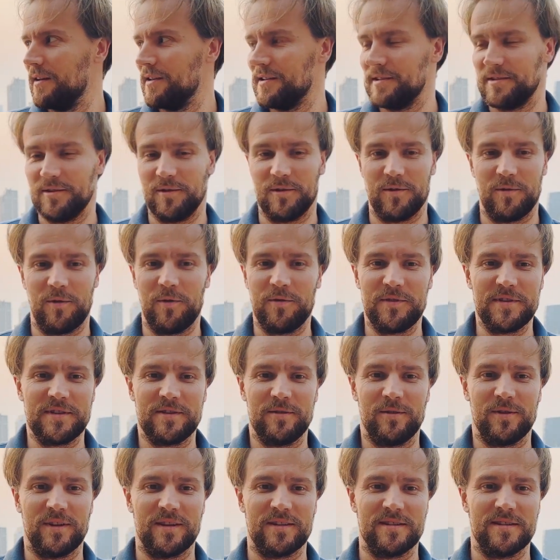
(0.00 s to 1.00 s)
The office
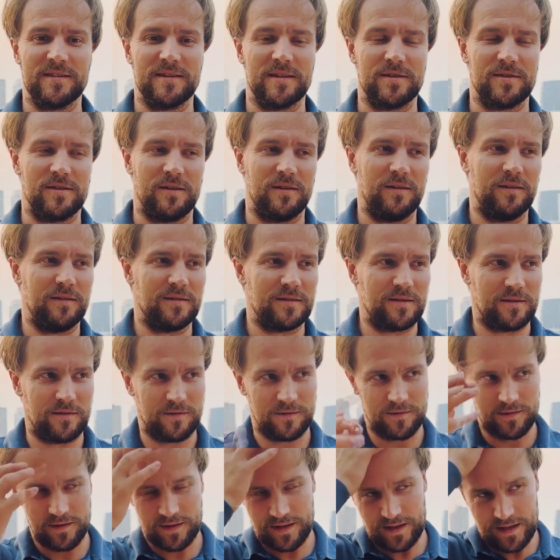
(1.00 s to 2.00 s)
not exist at all.
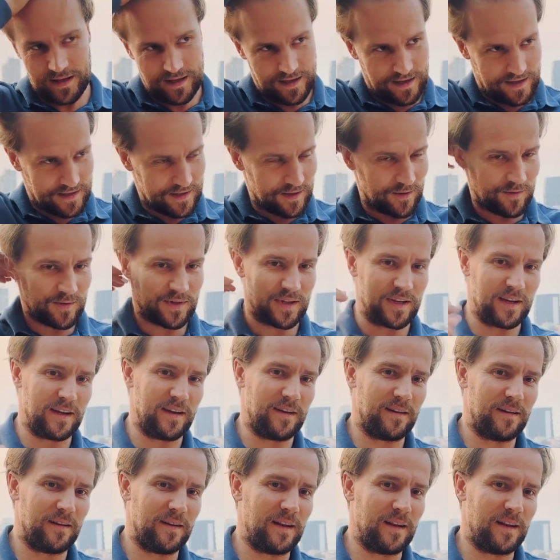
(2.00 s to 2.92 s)
So the